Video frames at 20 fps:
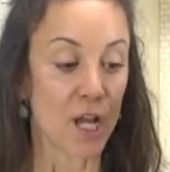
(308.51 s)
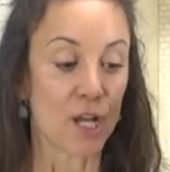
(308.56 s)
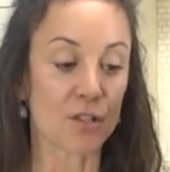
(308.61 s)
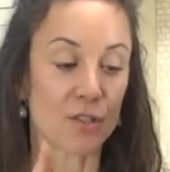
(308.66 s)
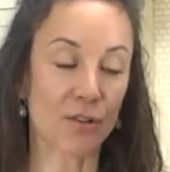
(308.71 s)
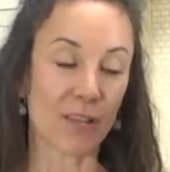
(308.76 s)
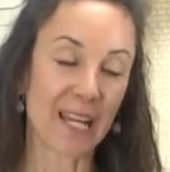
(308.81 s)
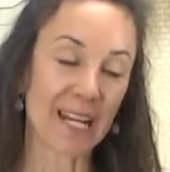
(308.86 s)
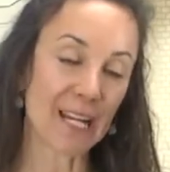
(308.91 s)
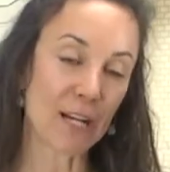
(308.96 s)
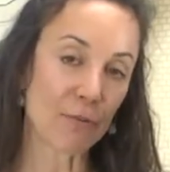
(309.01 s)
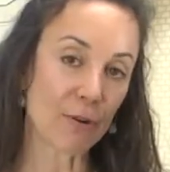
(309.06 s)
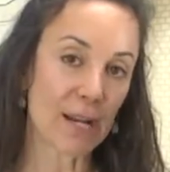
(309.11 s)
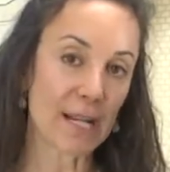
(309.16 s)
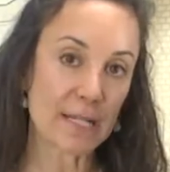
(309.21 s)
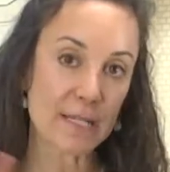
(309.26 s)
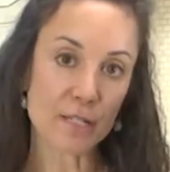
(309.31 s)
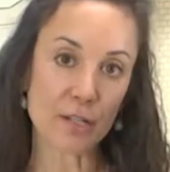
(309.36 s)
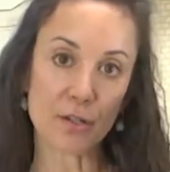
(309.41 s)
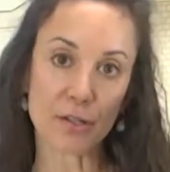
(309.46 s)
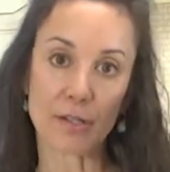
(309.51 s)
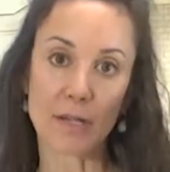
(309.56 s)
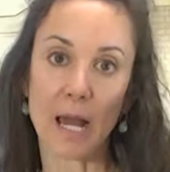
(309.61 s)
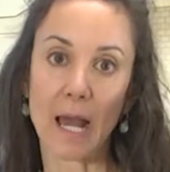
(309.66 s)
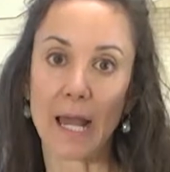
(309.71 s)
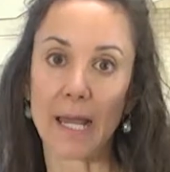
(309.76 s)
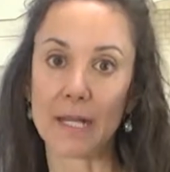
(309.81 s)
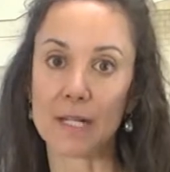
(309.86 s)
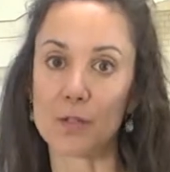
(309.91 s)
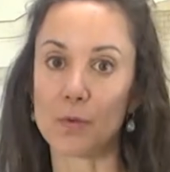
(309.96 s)
So getting greens in your
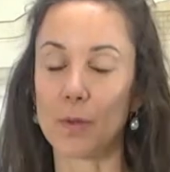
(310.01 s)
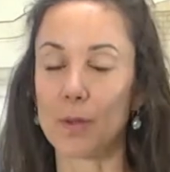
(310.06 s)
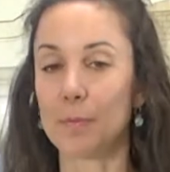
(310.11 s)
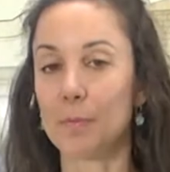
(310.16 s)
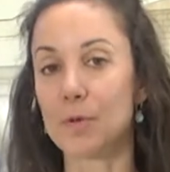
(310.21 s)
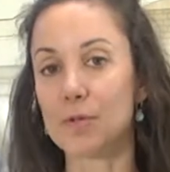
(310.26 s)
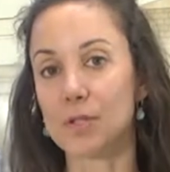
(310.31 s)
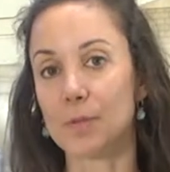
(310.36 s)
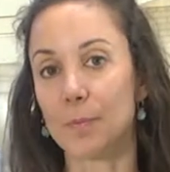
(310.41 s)
diet is one of the most